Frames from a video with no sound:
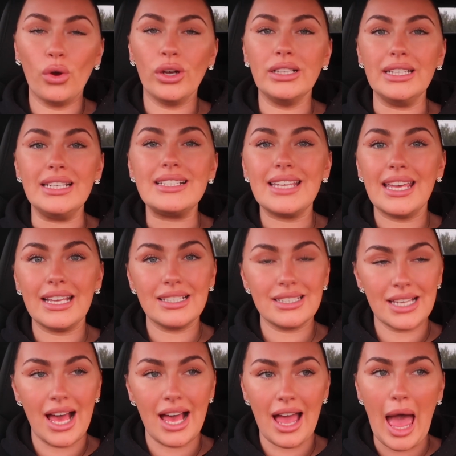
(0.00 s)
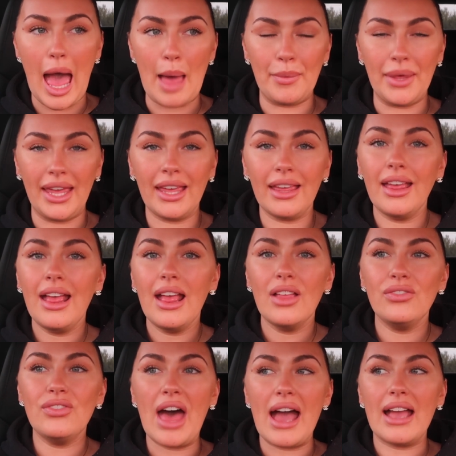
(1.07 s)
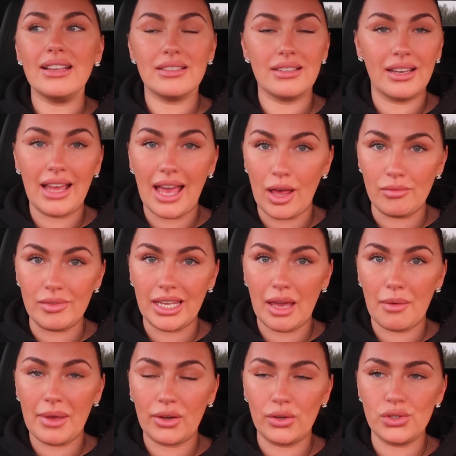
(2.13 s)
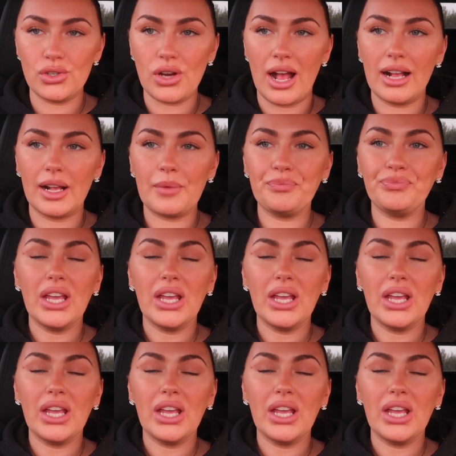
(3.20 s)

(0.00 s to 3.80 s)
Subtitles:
or at least kickstart a habit that is going to help me get back on track.